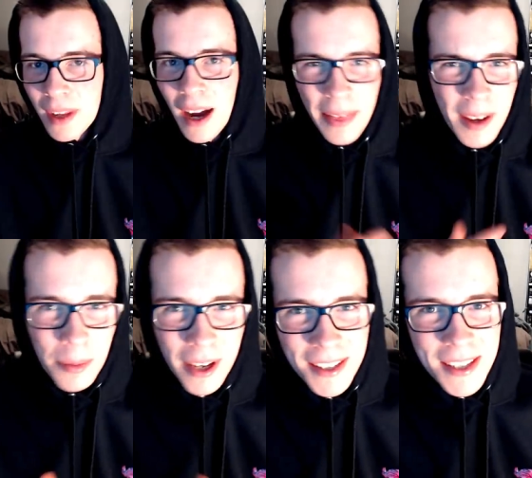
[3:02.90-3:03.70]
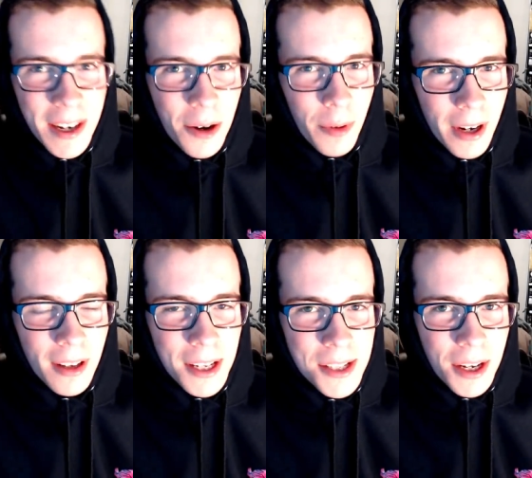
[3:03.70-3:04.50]
I think I'm gonna take a
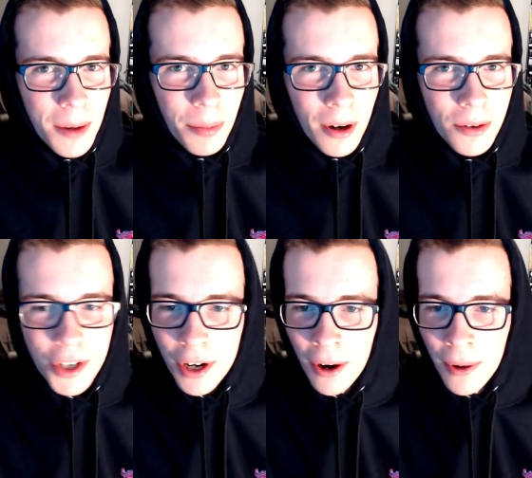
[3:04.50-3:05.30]
realistic approach here.